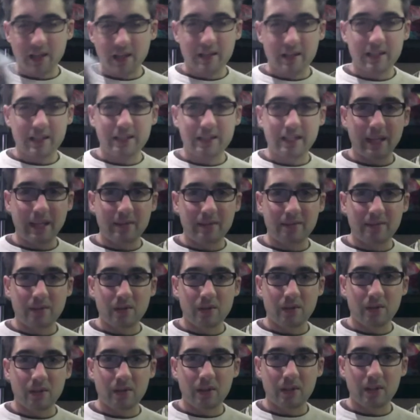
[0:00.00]
This game's no
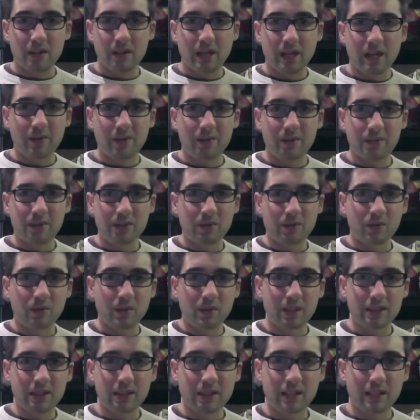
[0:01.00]
good. I wish it
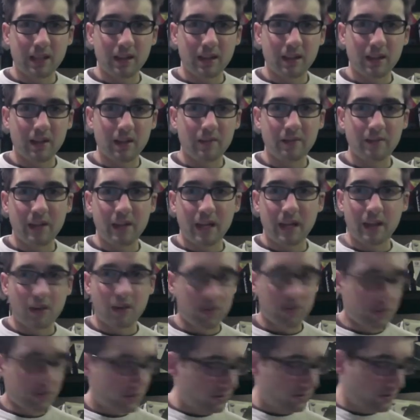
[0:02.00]
was because I love that
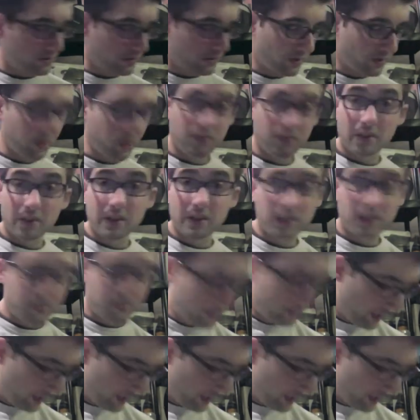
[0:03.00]
cartoon, The Roadrunner.